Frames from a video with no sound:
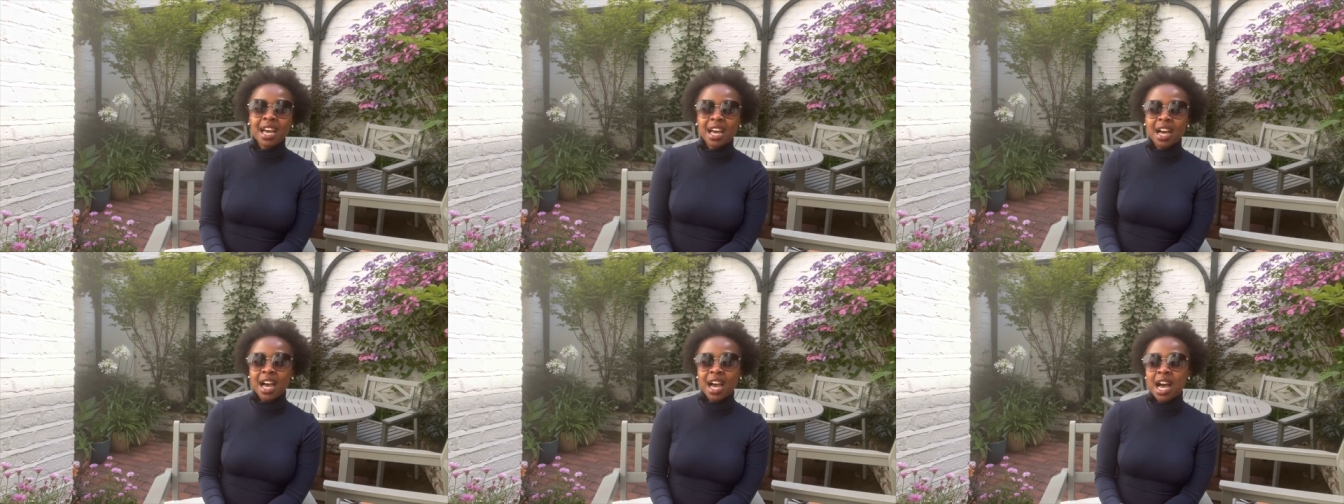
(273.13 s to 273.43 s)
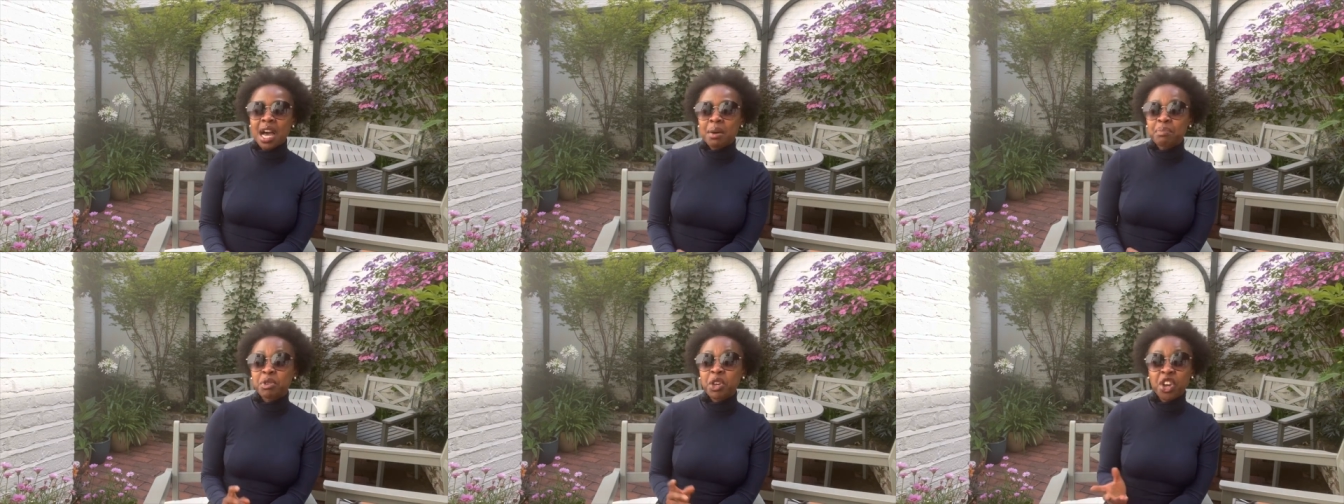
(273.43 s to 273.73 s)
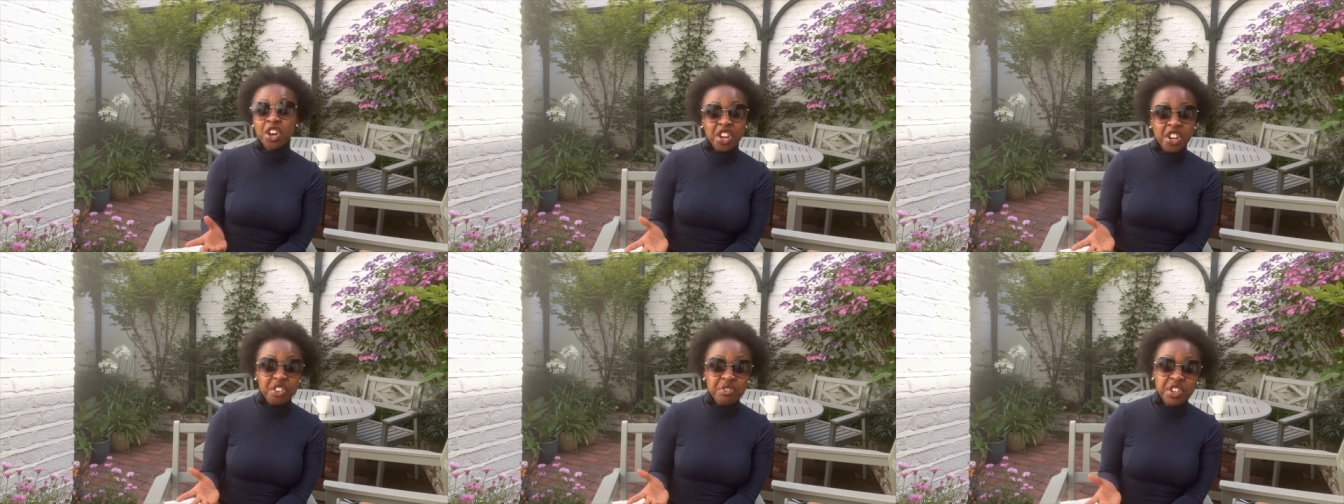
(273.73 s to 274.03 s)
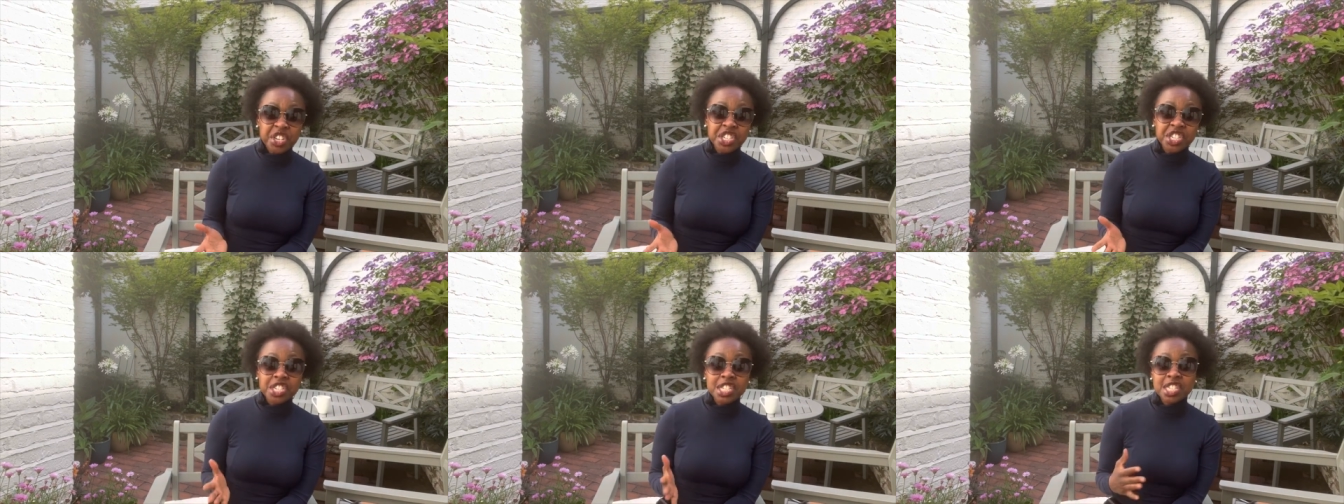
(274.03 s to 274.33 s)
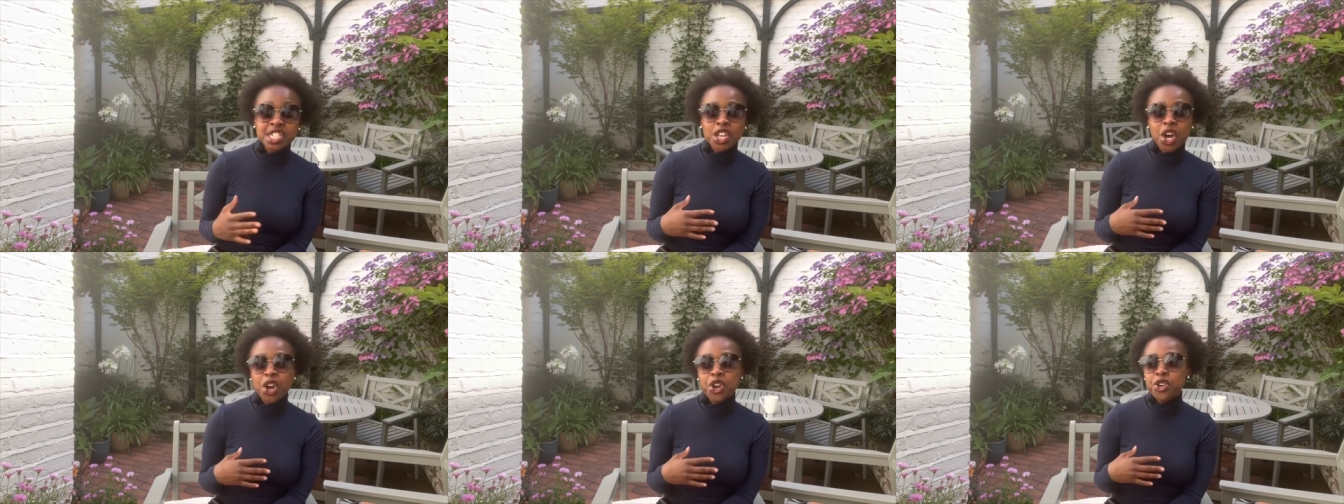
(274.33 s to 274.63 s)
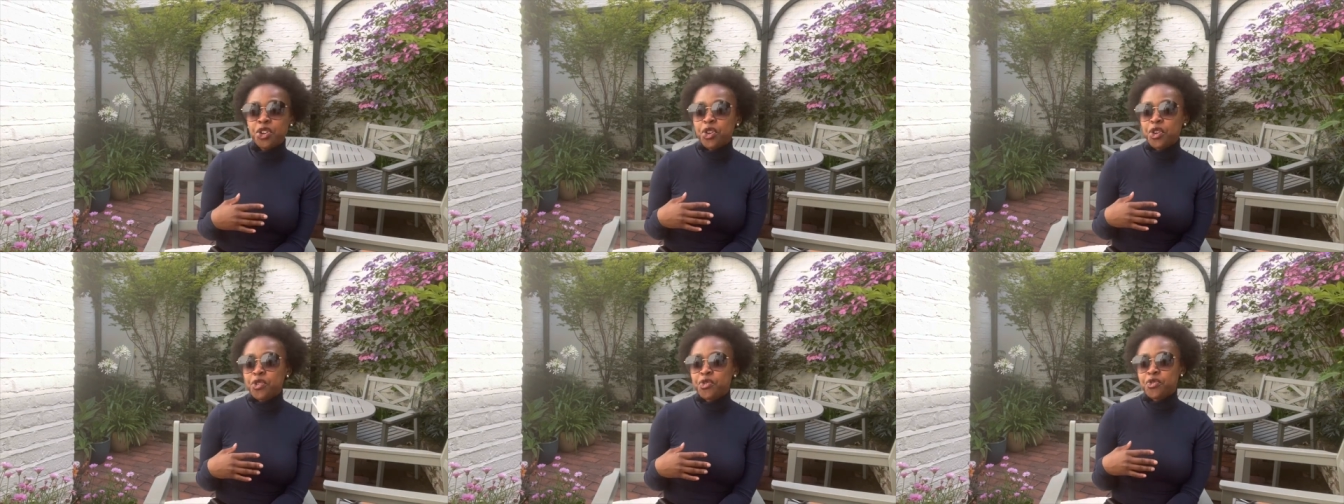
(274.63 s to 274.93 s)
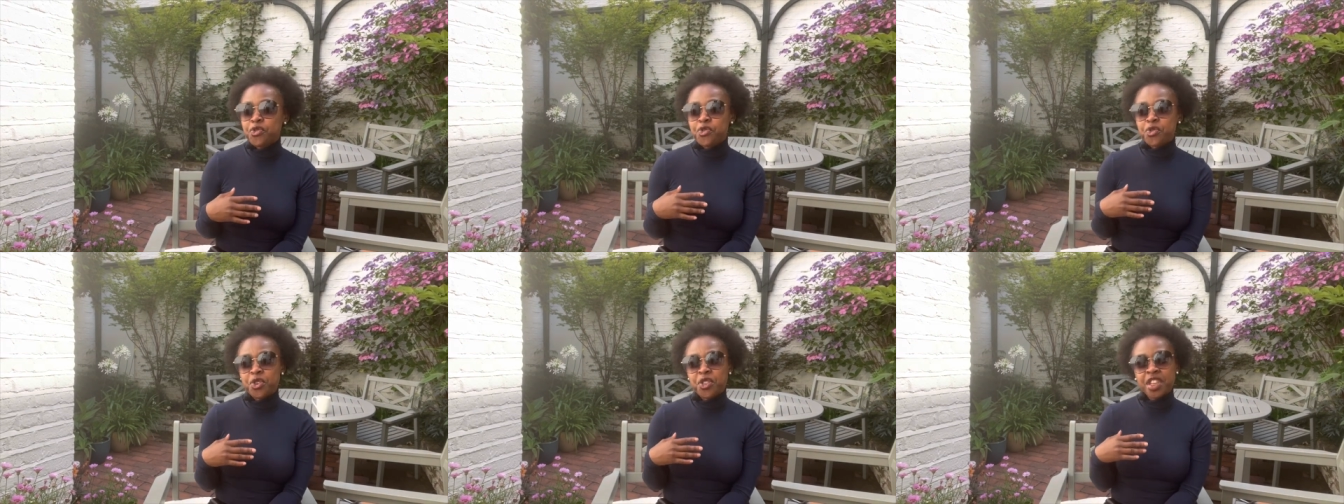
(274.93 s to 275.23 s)
Um, Kirk Originals are known
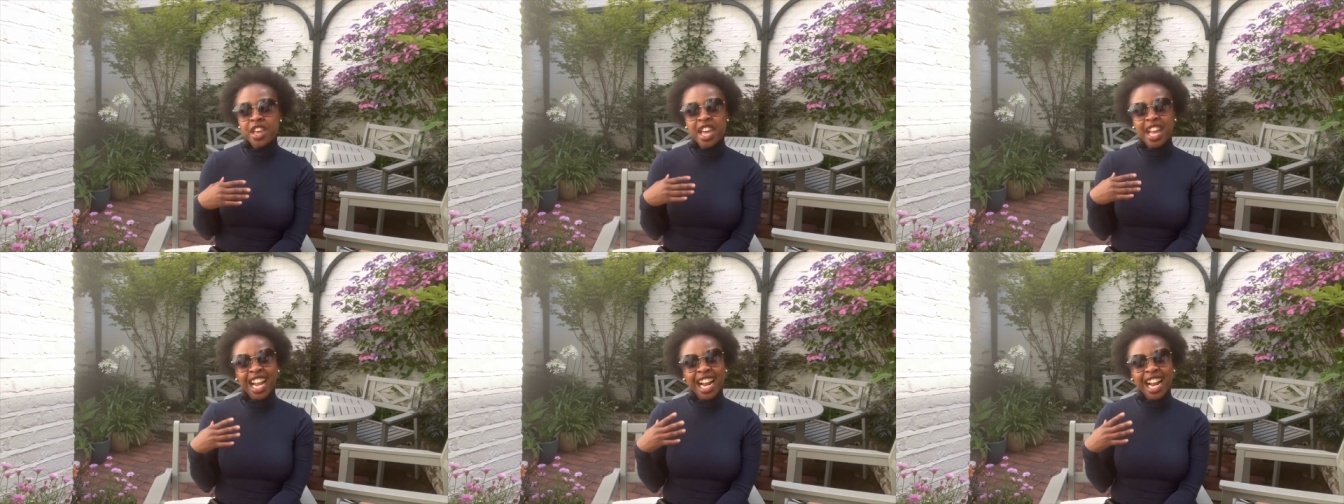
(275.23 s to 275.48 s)
for their